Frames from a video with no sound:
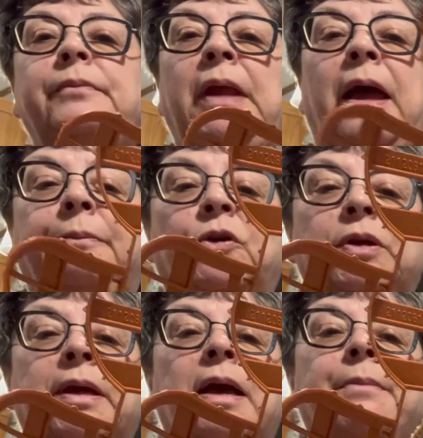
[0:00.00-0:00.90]
I'm going
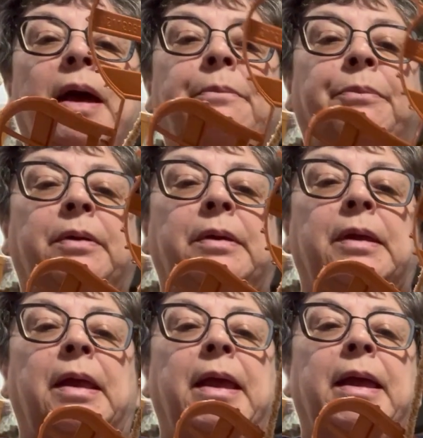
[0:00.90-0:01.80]
to come up
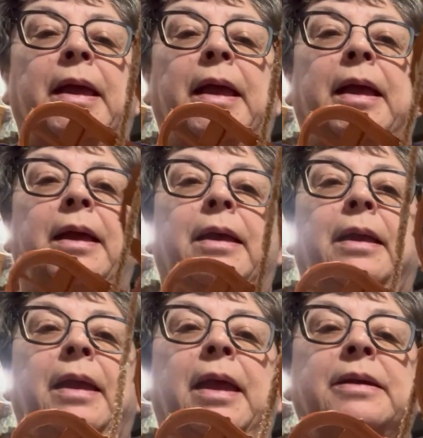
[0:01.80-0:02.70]

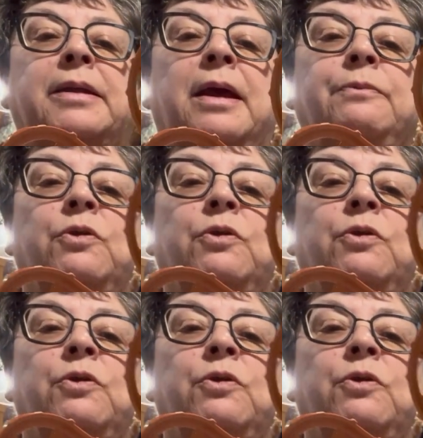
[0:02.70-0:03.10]
and I'm